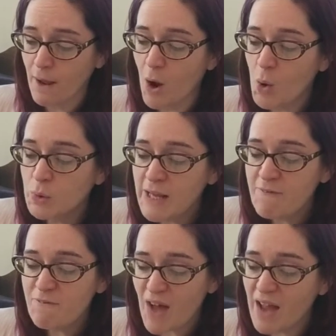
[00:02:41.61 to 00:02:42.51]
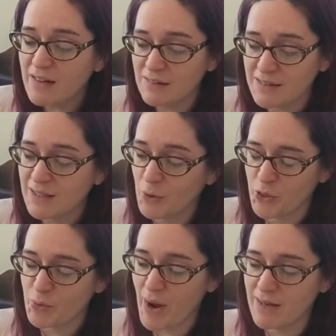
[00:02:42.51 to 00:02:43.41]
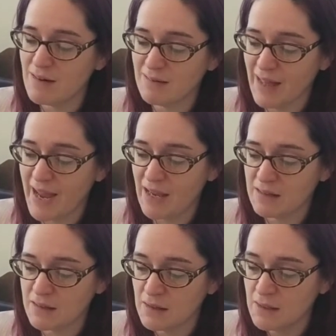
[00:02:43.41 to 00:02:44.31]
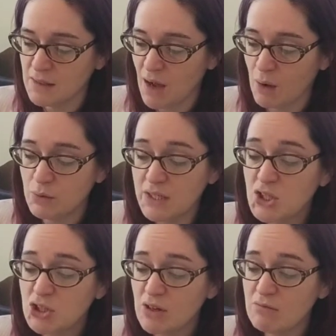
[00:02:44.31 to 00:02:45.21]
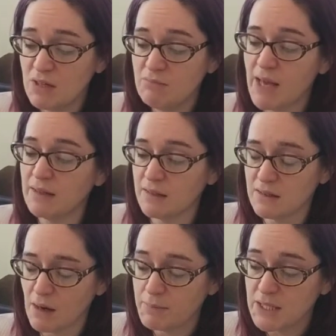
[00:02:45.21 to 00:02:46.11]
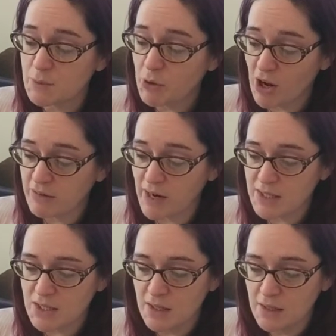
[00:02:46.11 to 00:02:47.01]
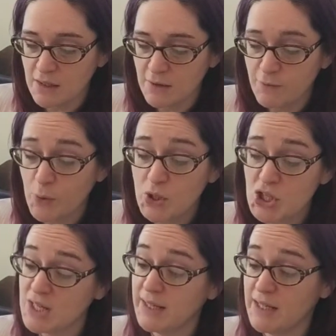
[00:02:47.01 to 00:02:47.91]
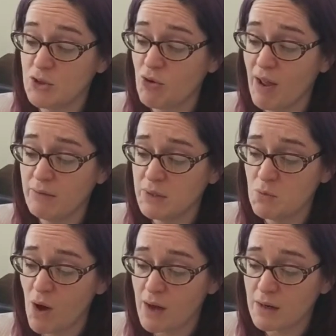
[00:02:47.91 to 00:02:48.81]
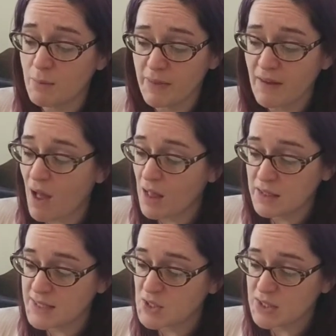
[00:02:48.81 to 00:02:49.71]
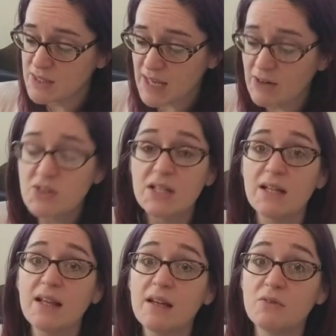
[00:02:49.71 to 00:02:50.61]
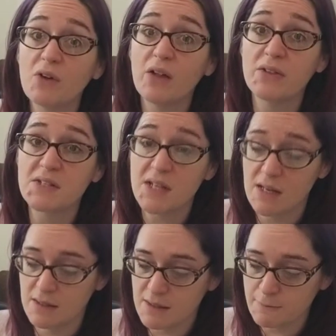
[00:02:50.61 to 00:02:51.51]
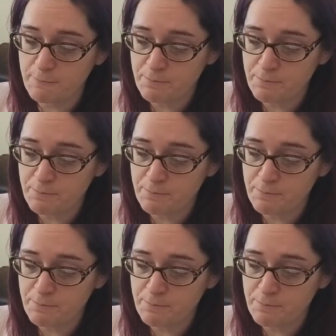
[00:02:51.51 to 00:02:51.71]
Only fire killed thread on land. Only stone and metal stopped its progress. Fortunately, it drowned in water, but the colonists could scarcely live on the seas.